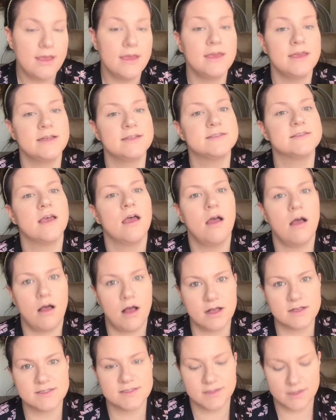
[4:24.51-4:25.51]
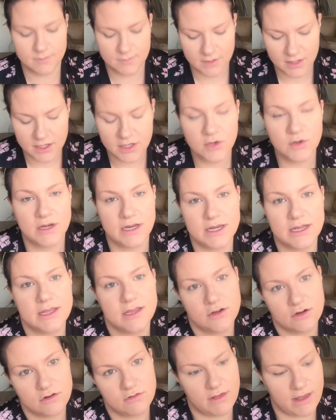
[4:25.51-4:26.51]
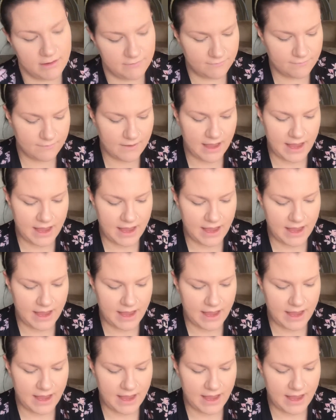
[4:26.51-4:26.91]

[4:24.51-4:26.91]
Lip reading: It's awesome. You need it in your life.